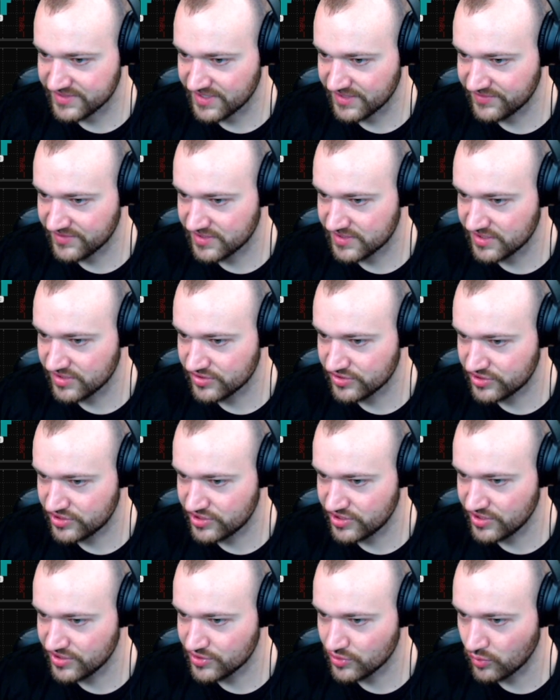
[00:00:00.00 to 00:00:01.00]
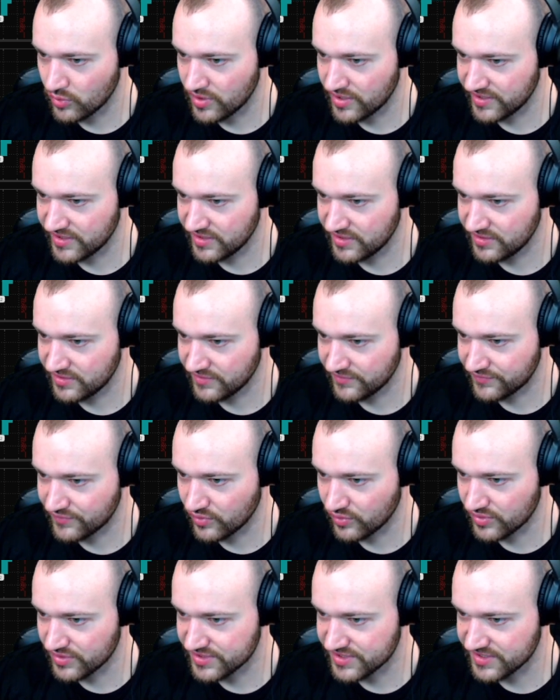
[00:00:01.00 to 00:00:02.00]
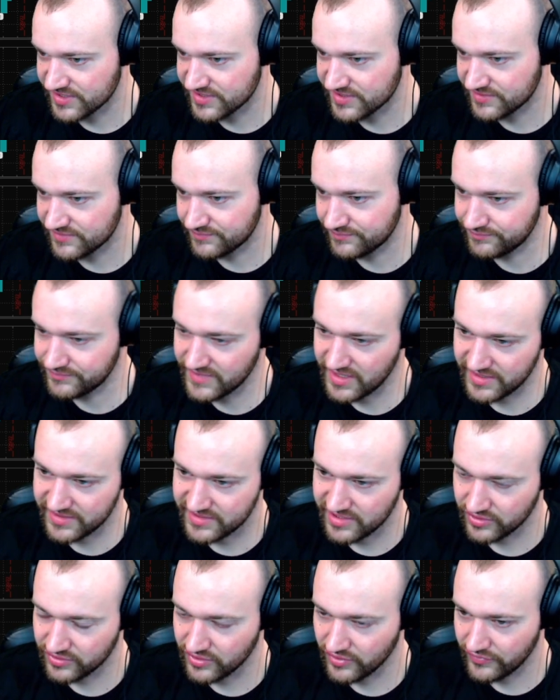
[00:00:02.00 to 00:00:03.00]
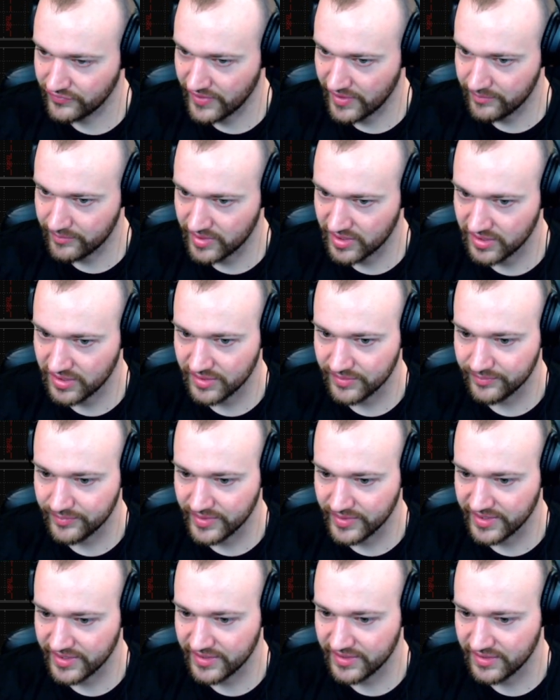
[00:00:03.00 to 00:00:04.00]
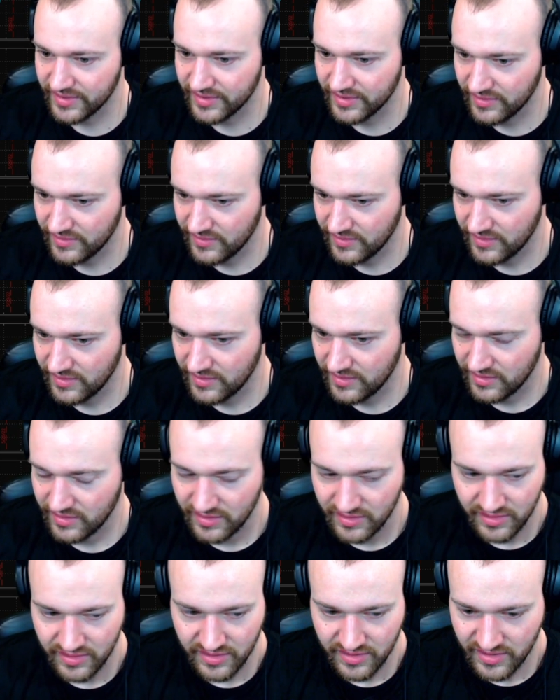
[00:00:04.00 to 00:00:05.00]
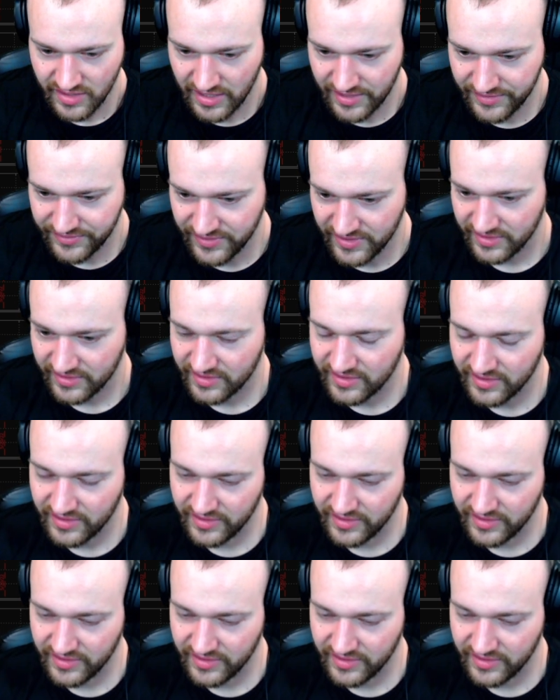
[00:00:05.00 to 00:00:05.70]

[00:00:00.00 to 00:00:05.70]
at this year's G20. Of course, it's not until November, but I think